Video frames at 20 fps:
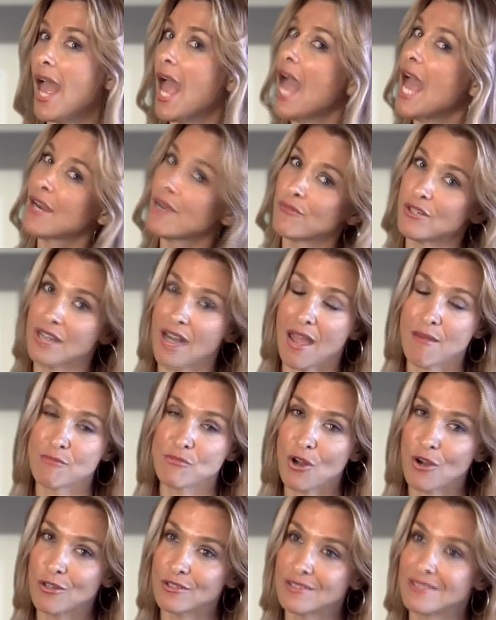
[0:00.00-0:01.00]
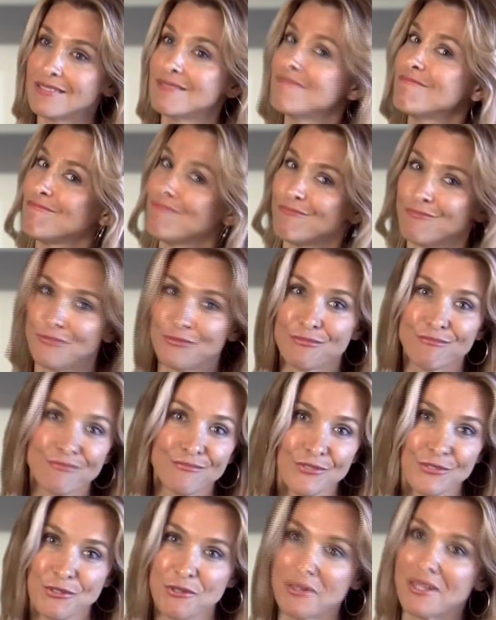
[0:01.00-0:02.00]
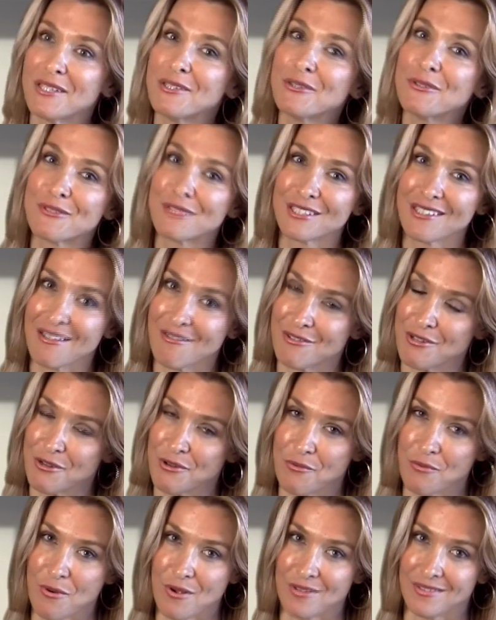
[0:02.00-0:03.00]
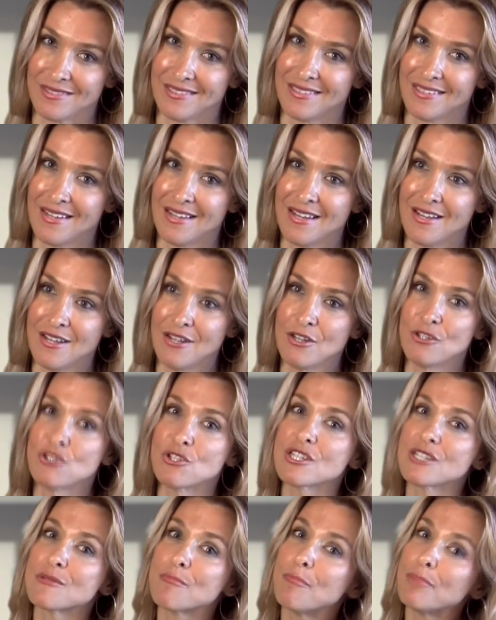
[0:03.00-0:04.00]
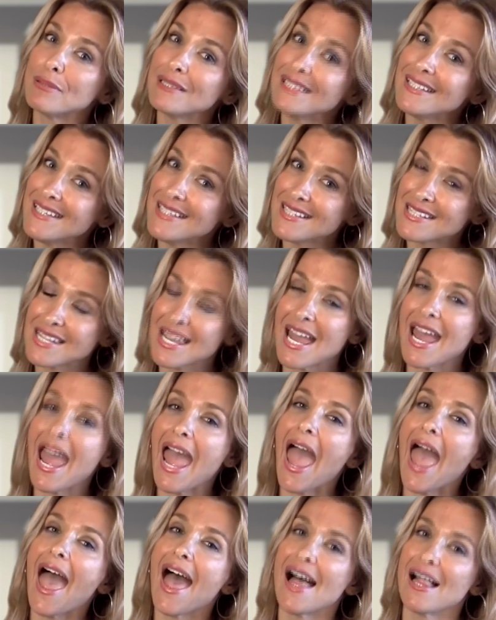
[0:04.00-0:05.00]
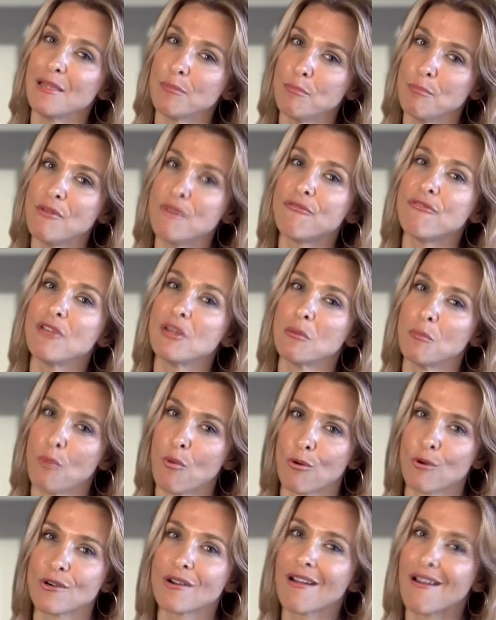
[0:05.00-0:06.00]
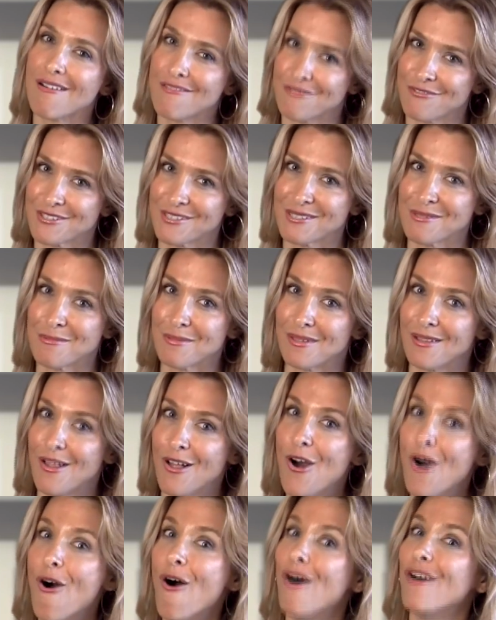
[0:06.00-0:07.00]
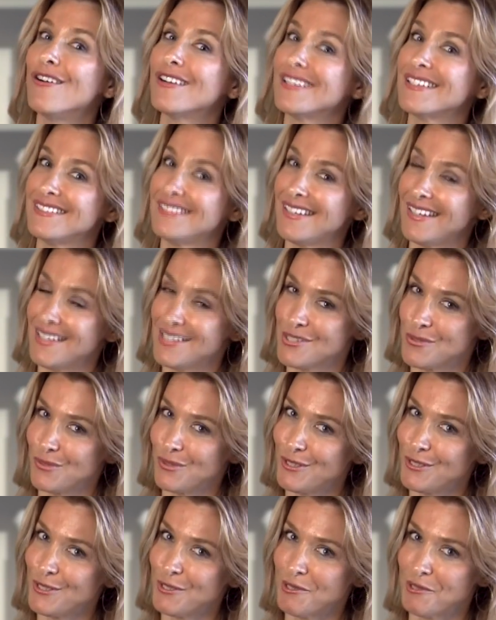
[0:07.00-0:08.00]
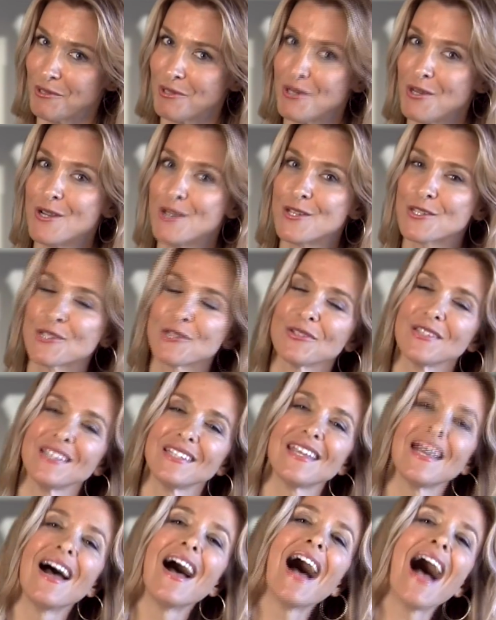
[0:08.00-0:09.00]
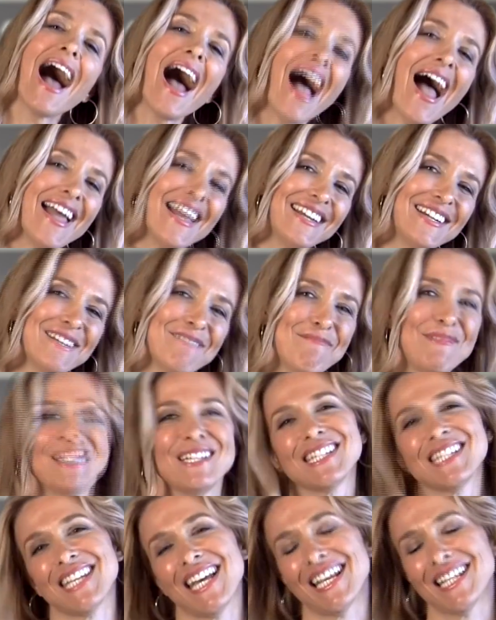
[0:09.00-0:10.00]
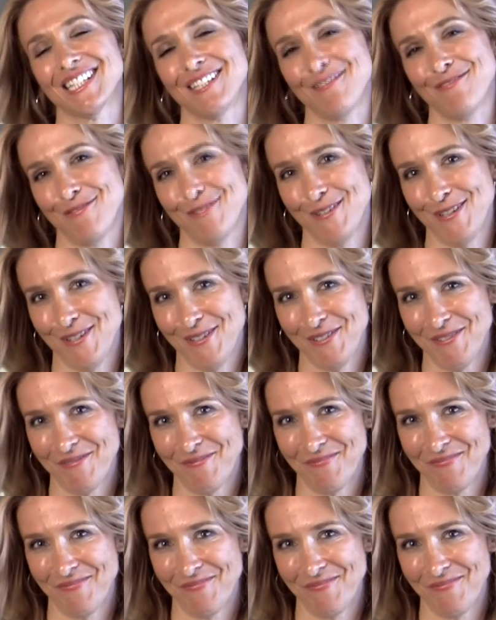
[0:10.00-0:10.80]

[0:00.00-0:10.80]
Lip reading: And when I'm not, you can do whatever you want. Just please help me feel more comfortable on a date with you so that I can be sexy for you.